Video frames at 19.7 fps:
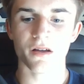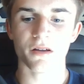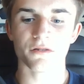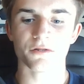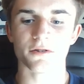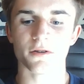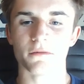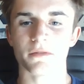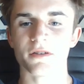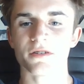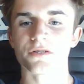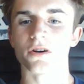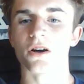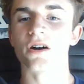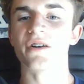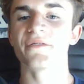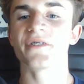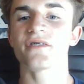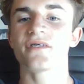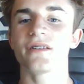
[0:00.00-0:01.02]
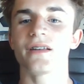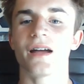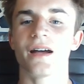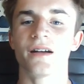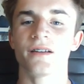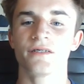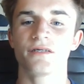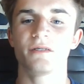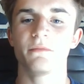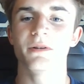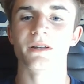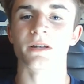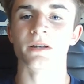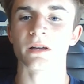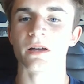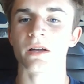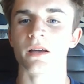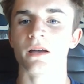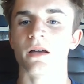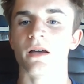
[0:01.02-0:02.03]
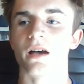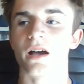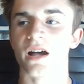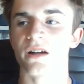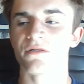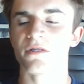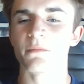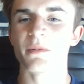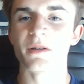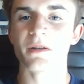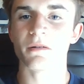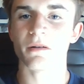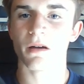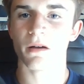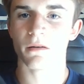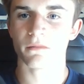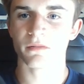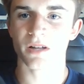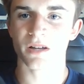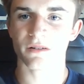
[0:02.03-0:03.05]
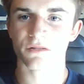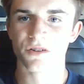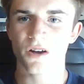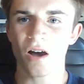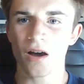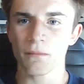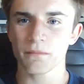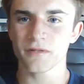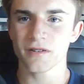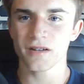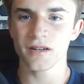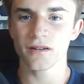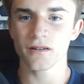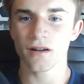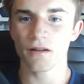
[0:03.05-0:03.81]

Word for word: So this obviously has to be, I have to be like top tier.